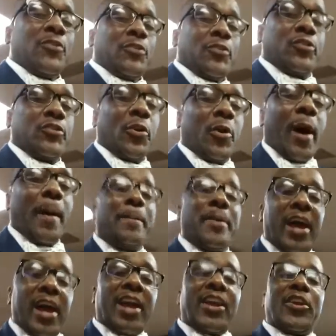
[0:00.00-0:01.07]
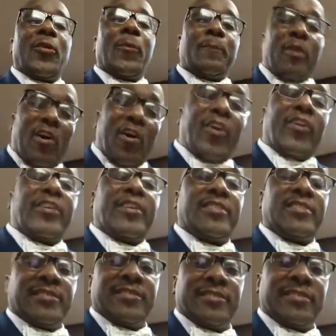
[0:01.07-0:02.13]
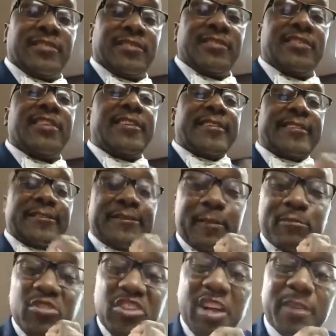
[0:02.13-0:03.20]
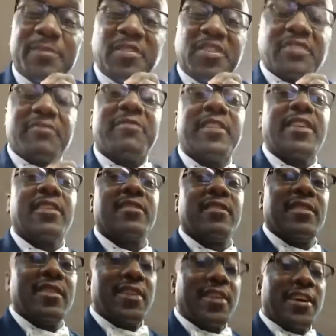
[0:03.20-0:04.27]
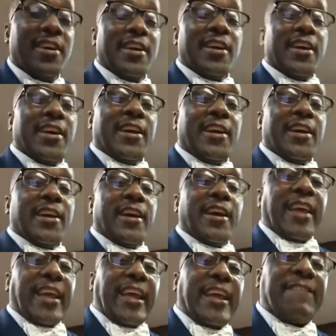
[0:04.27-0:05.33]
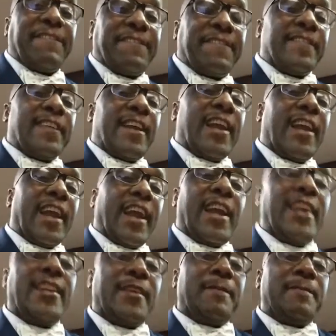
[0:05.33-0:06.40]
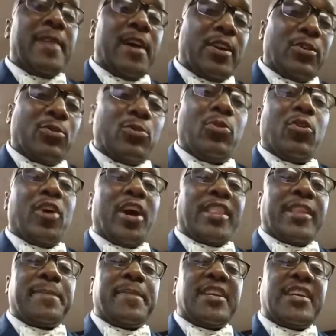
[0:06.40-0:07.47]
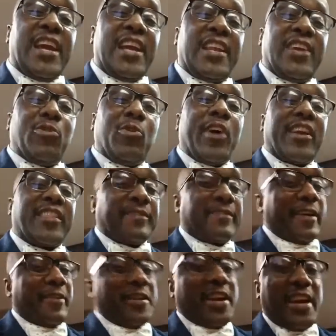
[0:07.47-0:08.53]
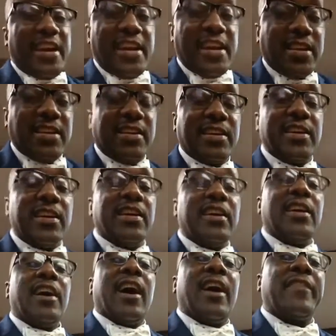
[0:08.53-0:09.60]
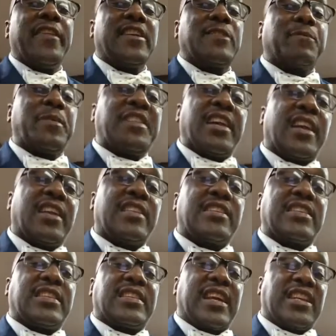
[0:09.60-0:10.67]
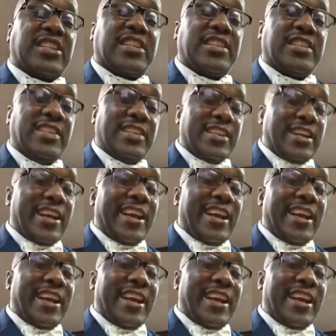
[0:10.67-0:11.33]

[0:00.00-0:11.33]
So I beg your pardon from Jump Street. If in the middle or at the beginning or at the very end of this particular session,